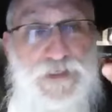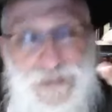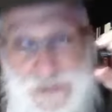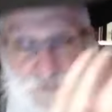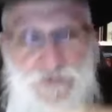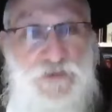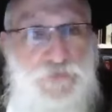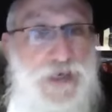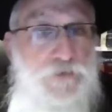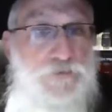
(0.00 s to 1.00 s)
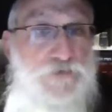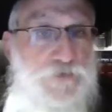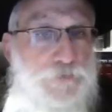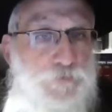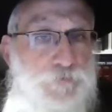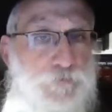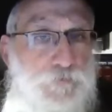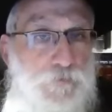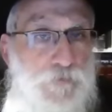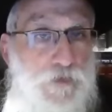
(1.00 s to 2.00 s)
hit the ground.
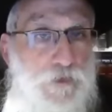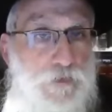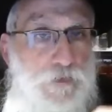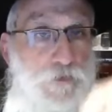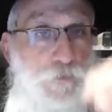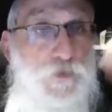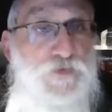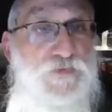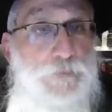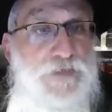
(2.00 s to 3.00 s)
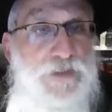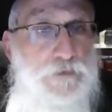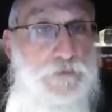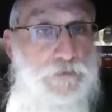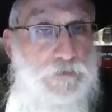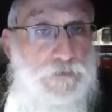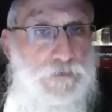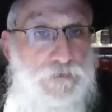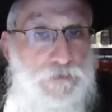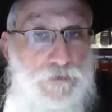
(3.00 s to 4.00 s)
What does that mean?
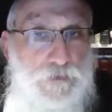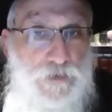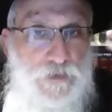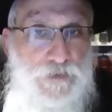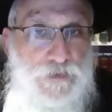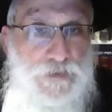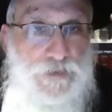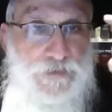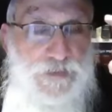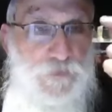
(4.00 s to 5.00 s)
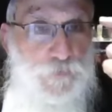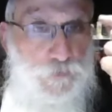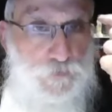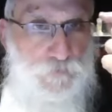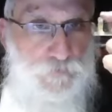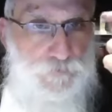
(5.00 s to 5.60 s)
In Hebrew,